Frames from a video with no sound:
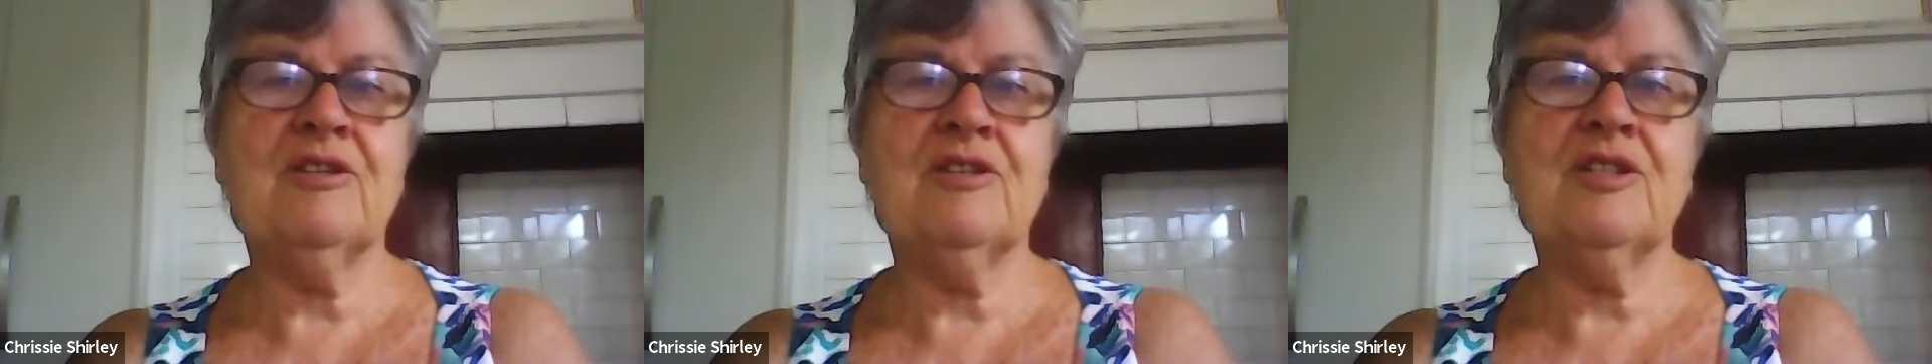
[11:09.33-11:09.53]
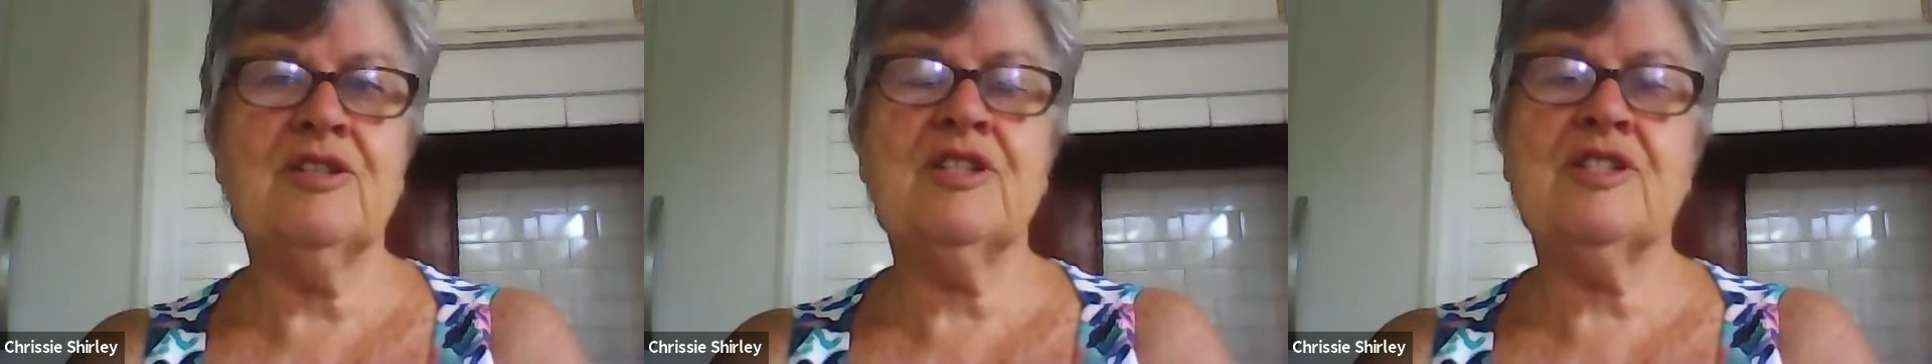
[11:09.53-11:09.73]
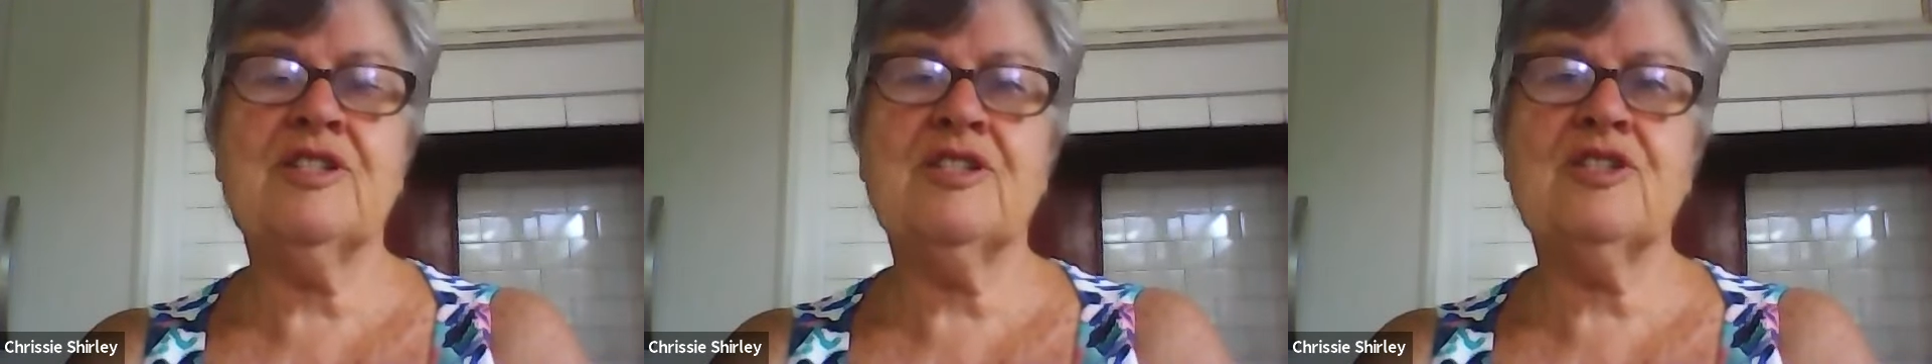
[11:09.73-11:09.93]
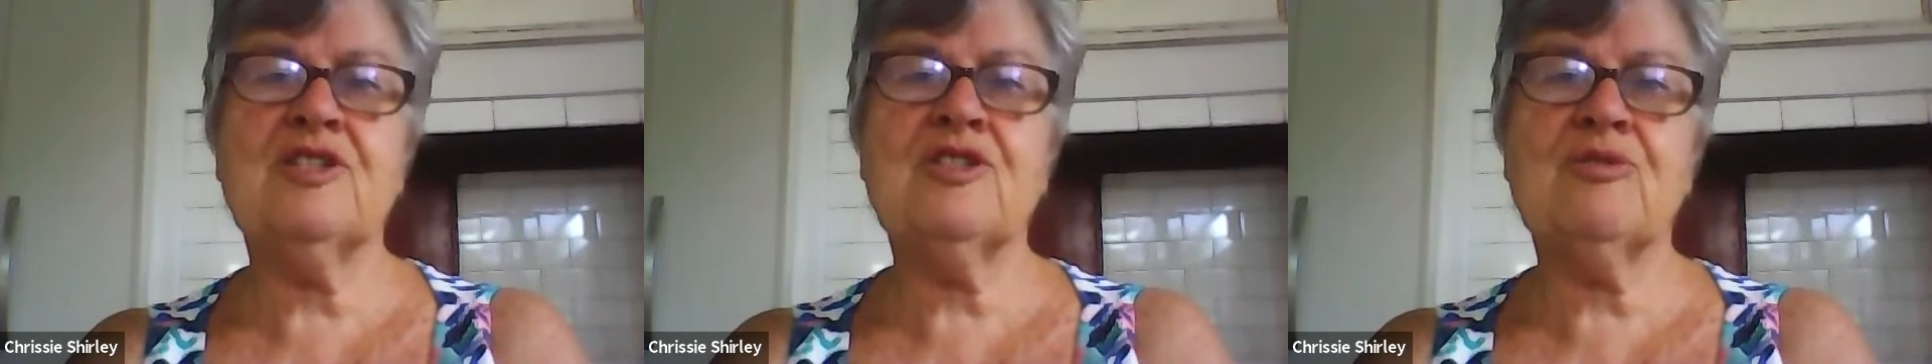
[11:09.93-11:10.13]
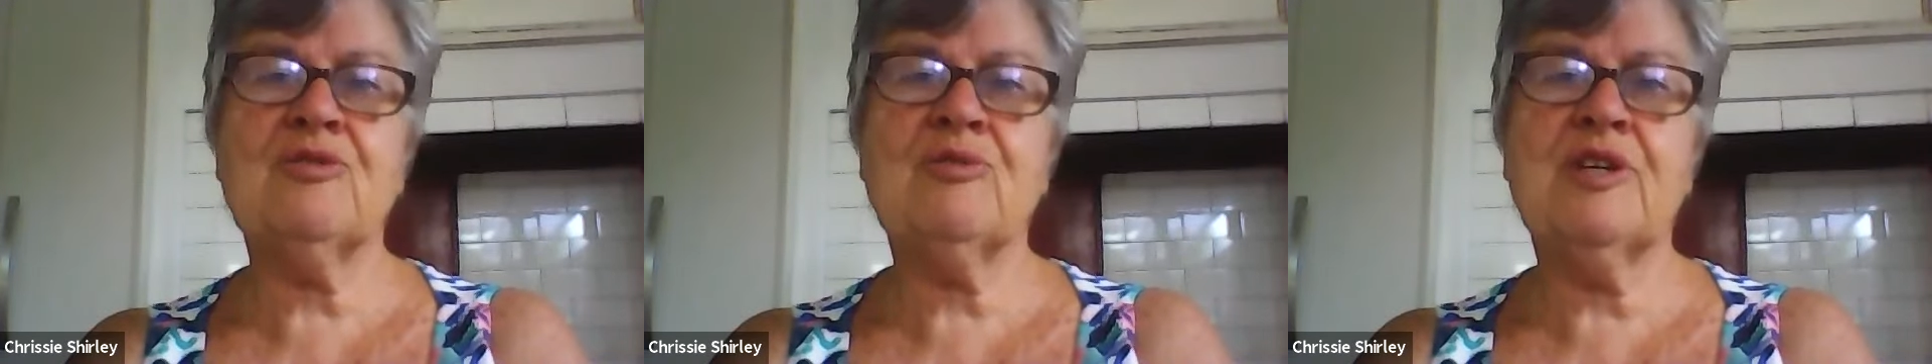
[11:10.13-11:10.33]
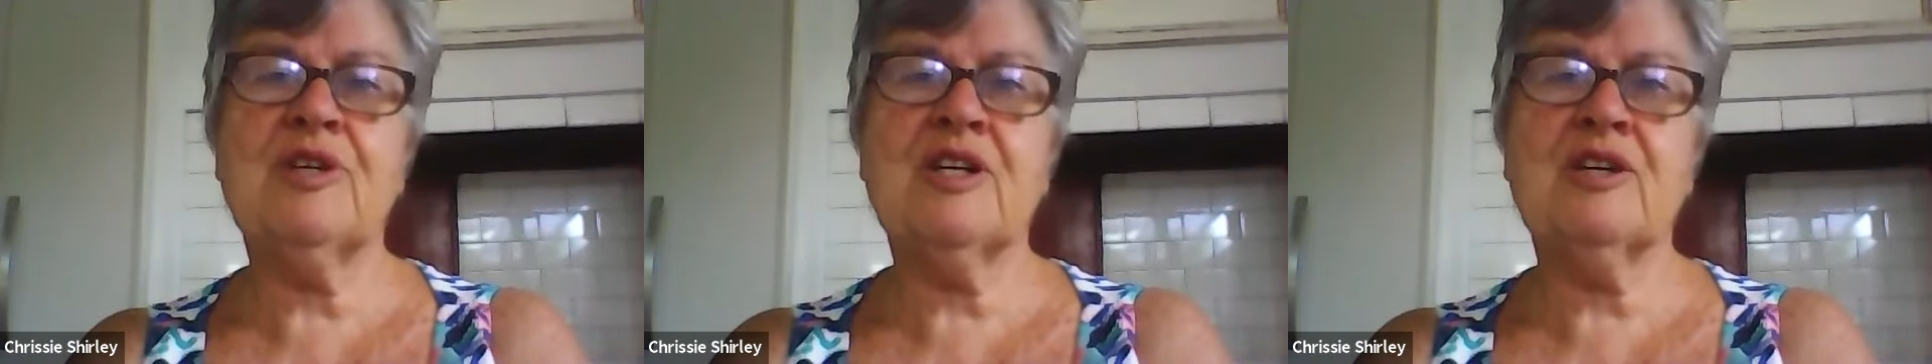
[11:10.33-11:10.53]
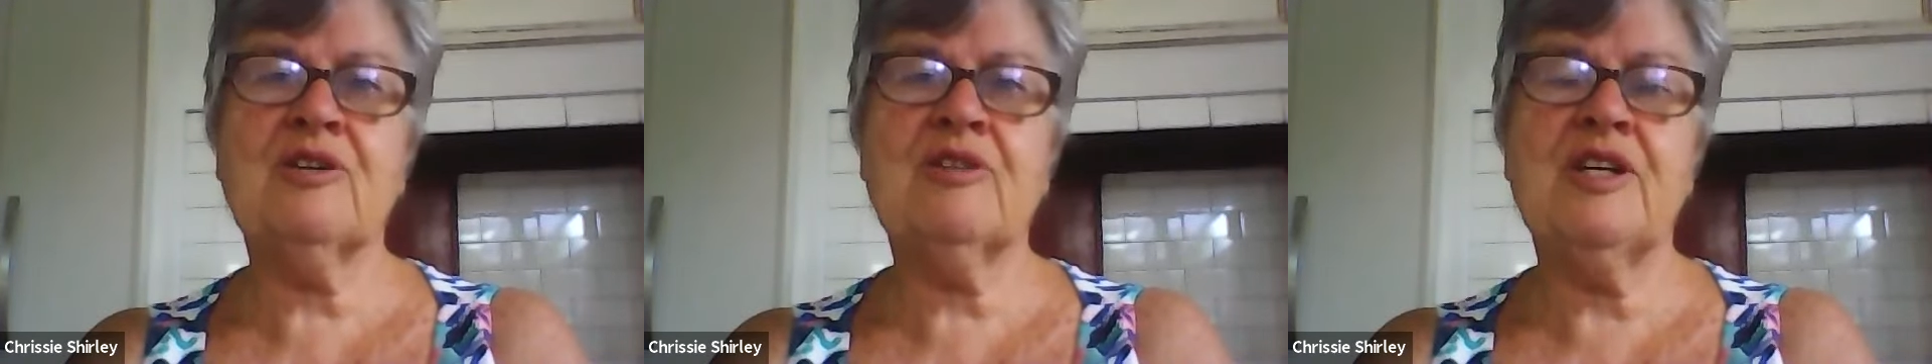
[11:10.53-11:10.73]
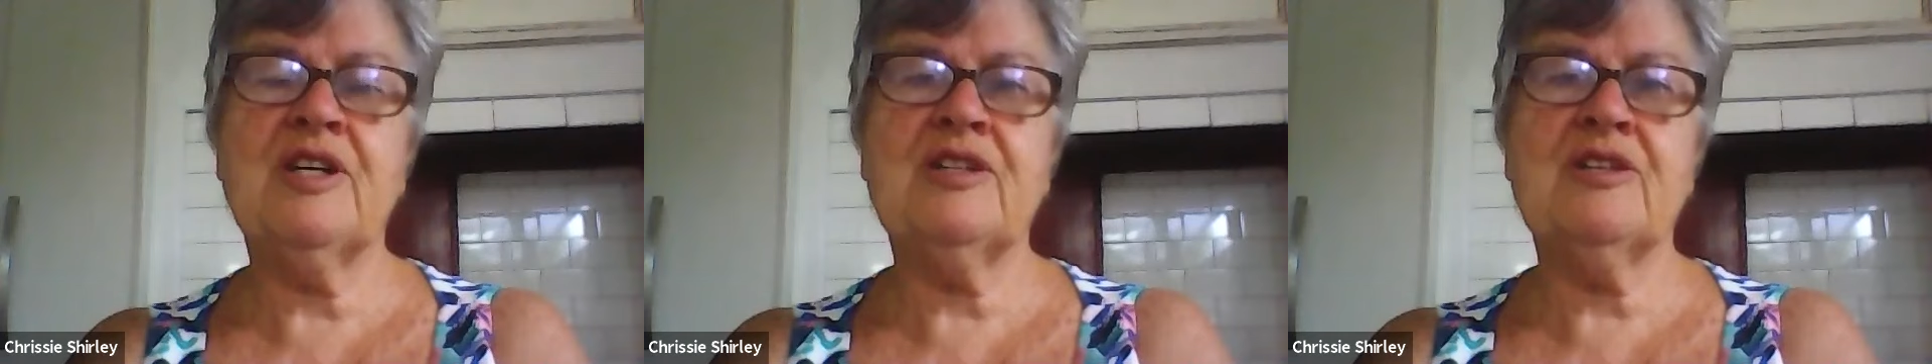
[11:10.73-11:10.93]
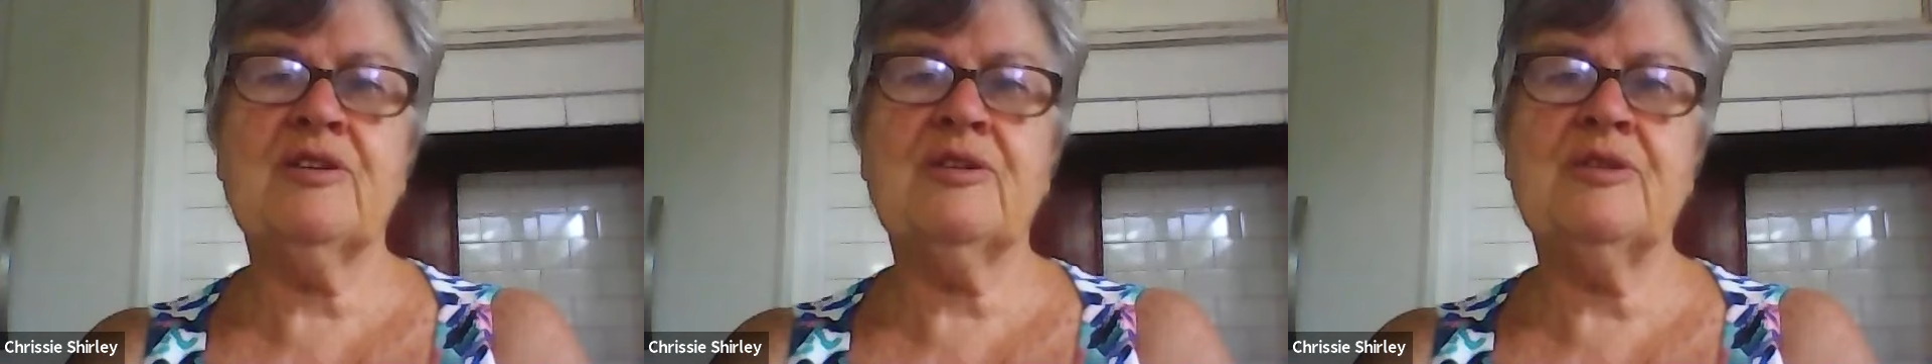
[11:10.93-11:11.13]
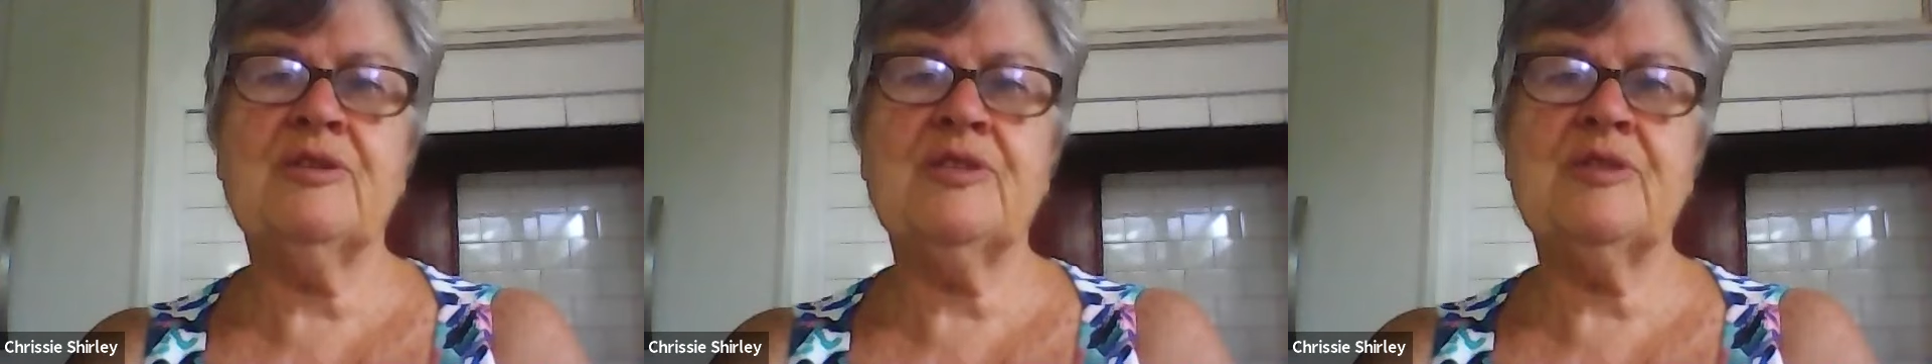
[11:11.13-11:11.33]
just destroy and uncreate
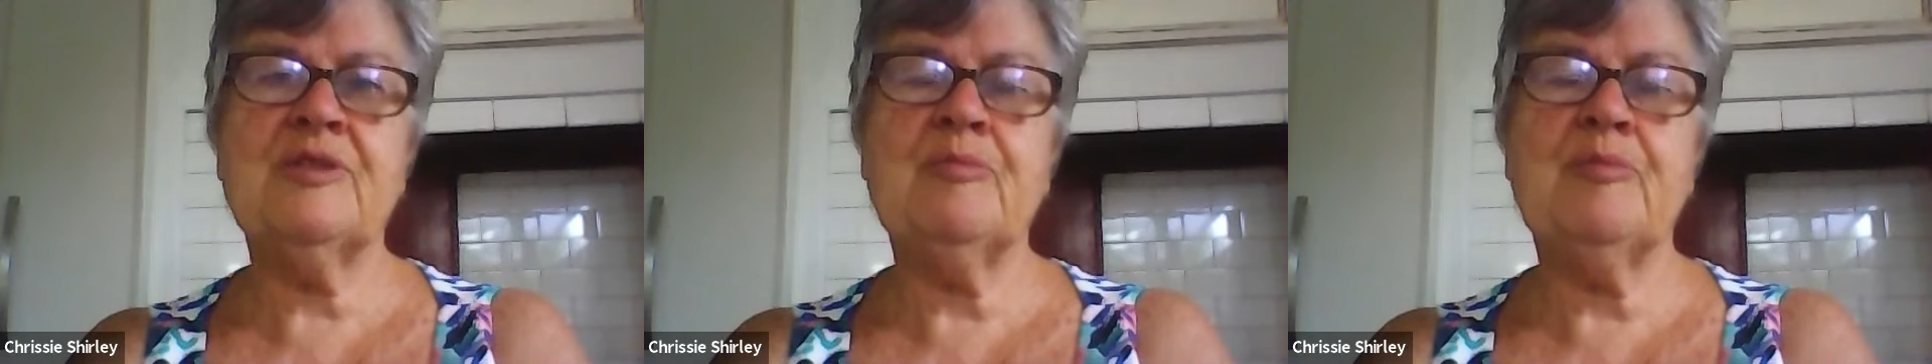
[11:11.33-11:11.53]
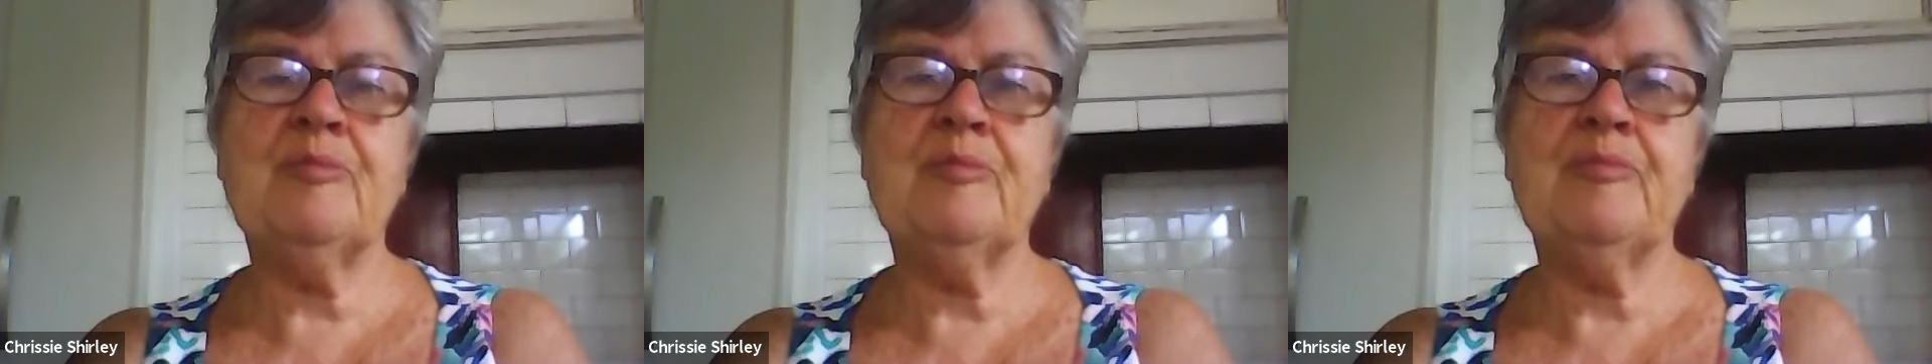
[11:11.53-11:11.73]
those.